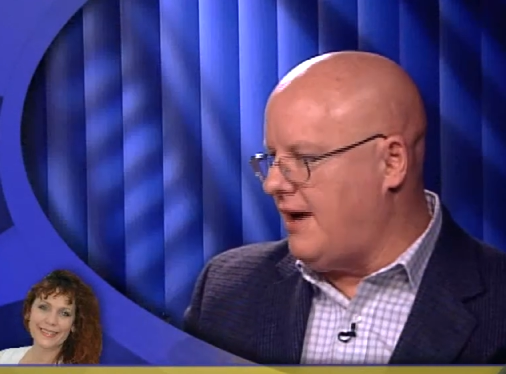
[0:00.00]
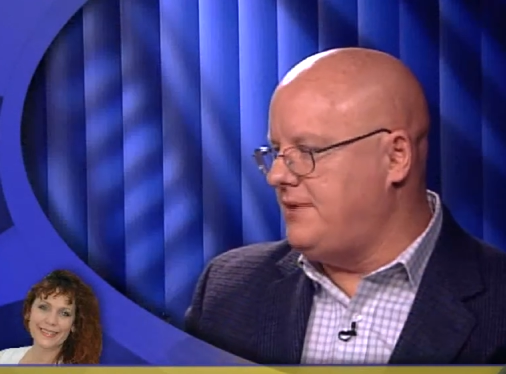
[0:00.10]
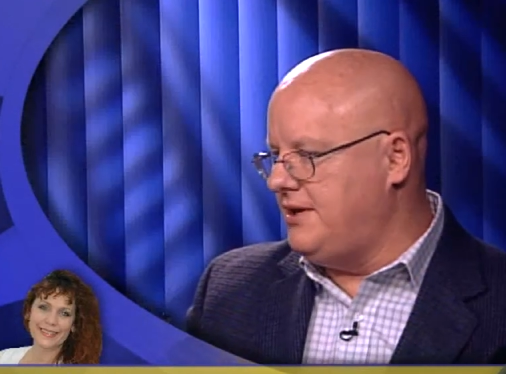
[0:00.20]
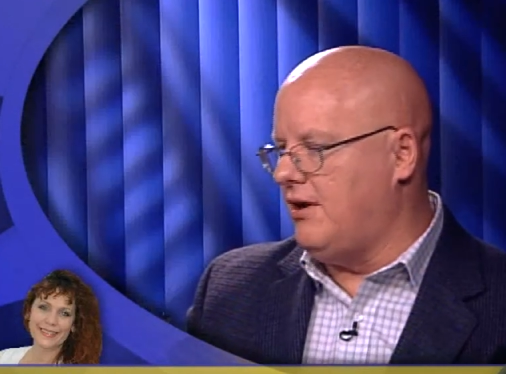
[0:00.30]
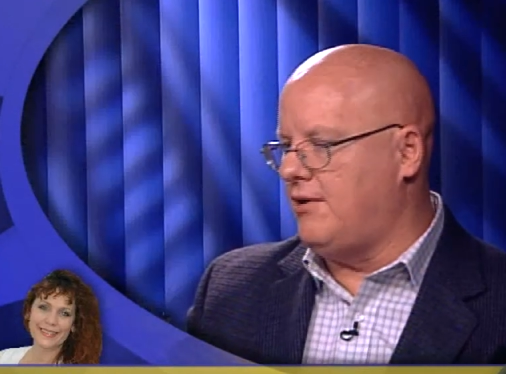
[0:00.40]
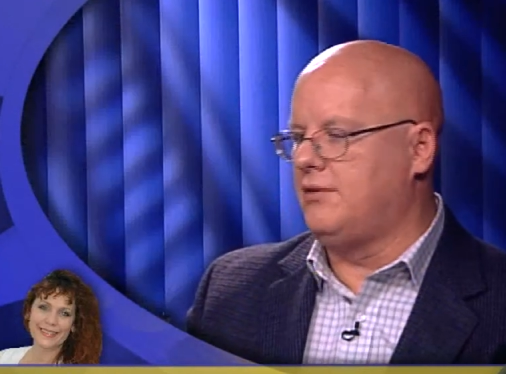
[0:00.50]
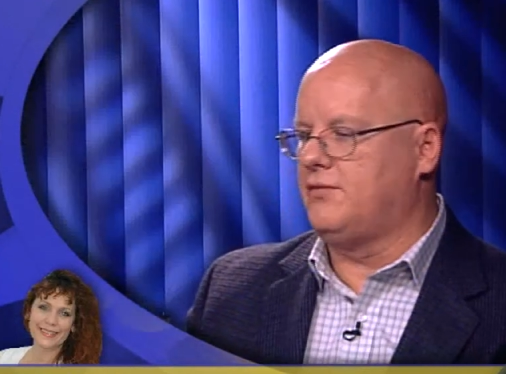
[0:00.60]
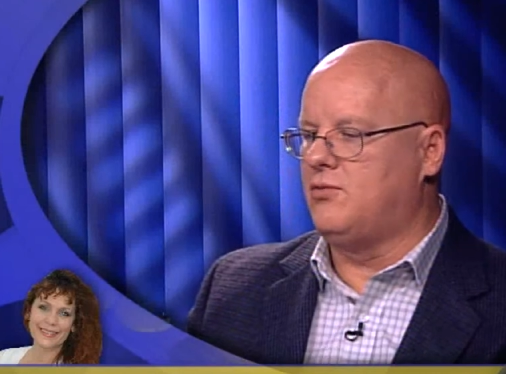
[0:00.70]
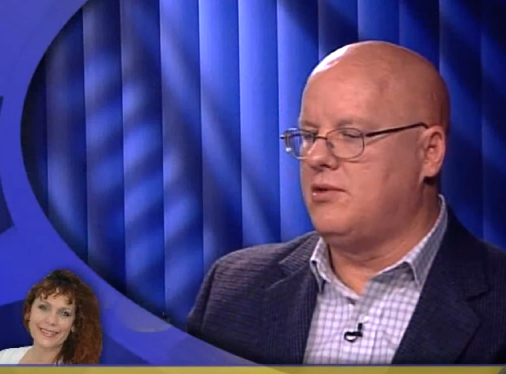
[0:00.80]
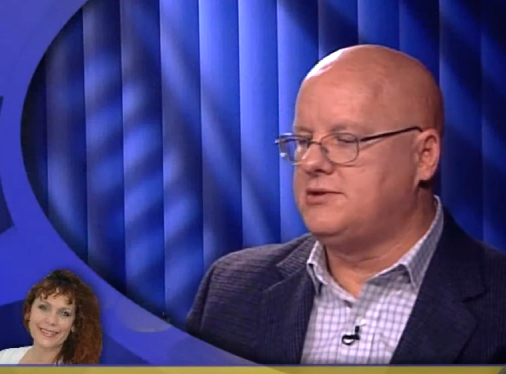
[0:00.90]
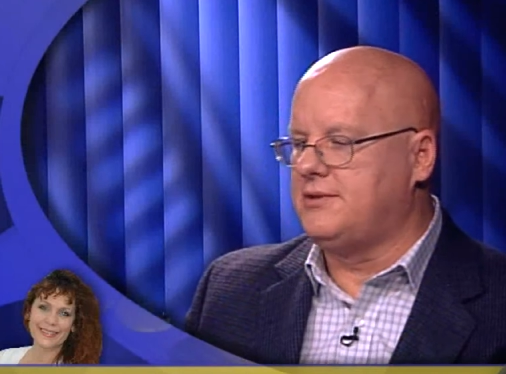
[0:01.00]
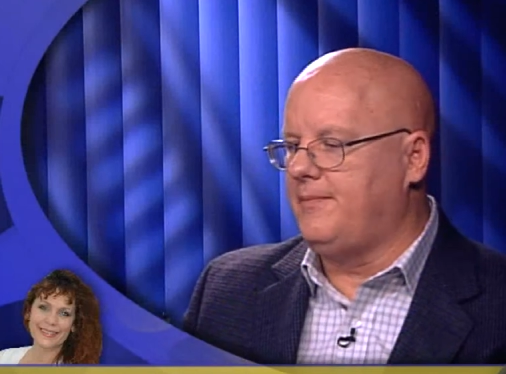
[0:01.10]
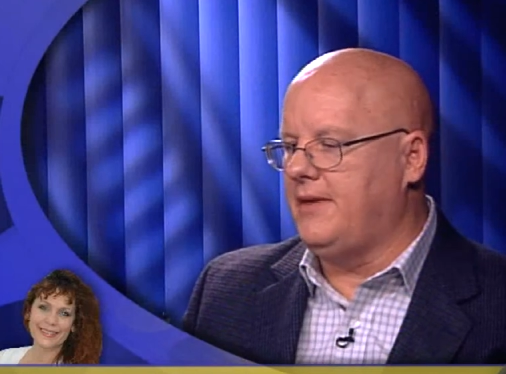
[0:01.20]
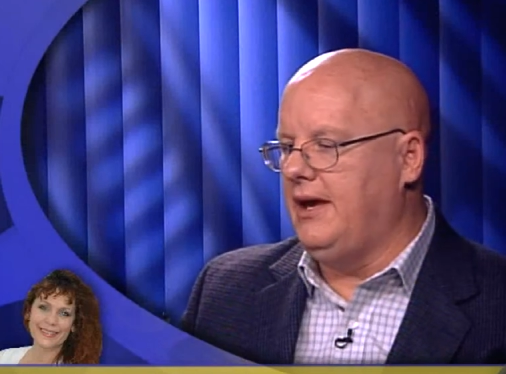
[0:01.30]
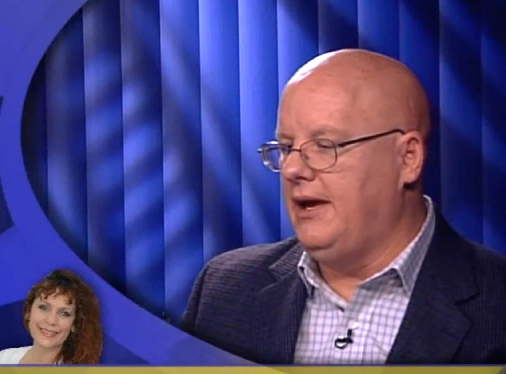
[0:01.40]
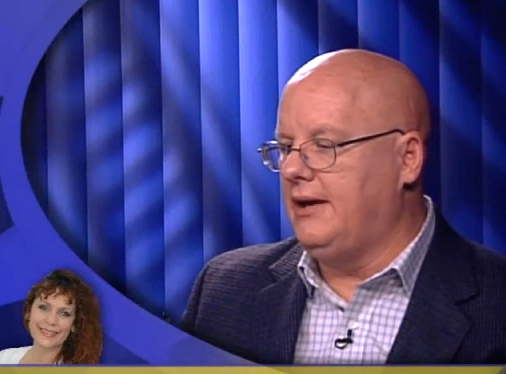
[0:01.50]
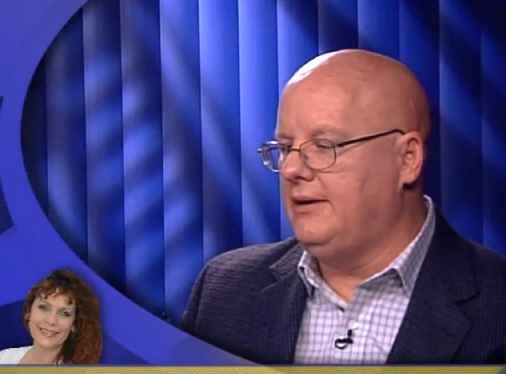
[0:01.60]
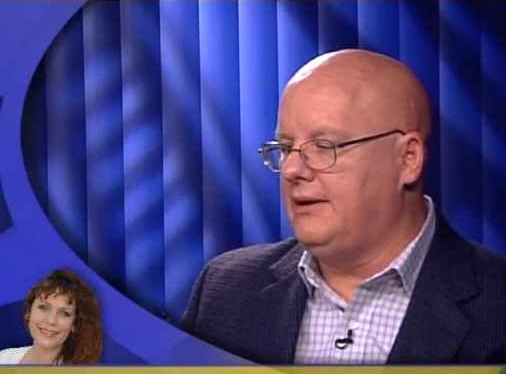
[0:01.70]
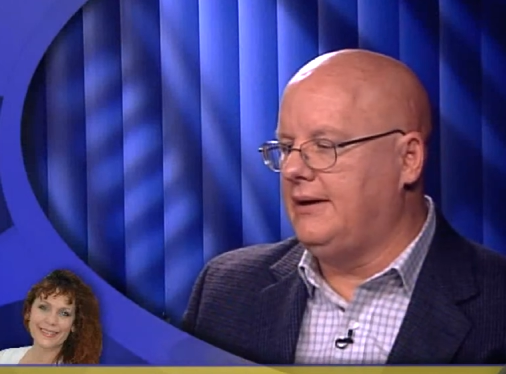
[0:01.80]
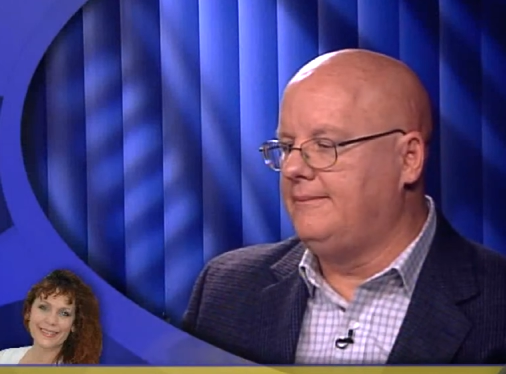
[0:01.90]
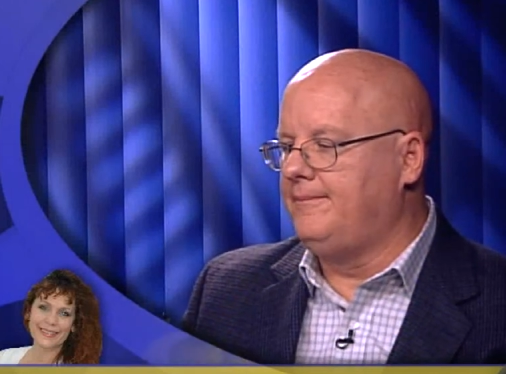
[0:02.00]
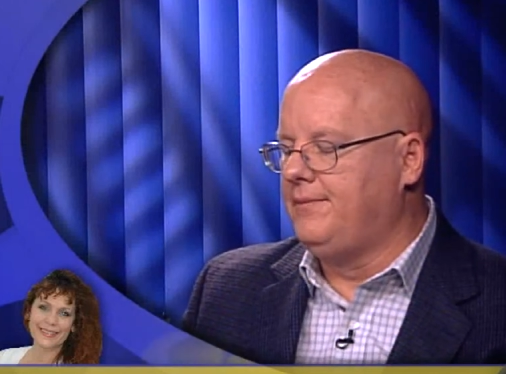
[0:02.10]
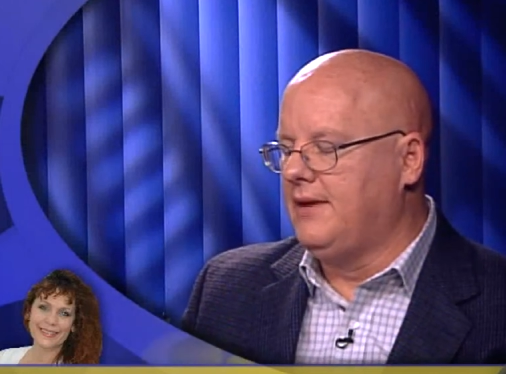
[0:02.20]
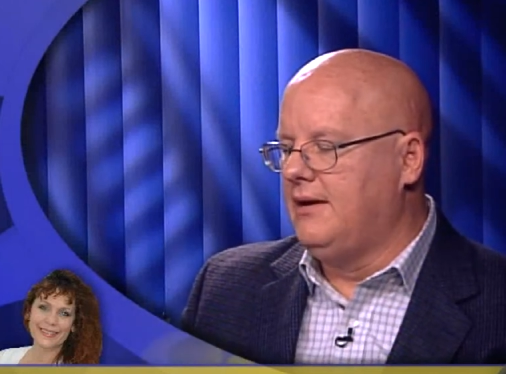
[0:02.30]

Speaker 1: adopted daughter, of course, and um,